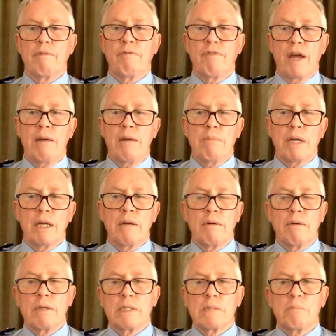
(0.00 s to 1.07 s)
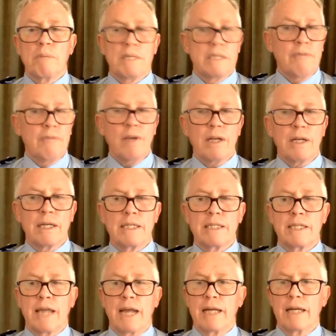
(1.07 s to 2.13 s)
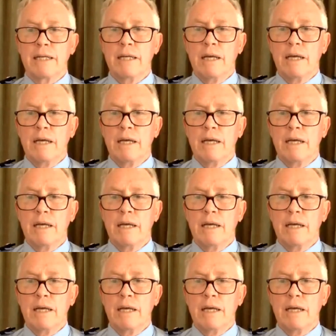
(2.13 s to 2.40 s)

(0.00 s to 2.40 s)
family specifically stated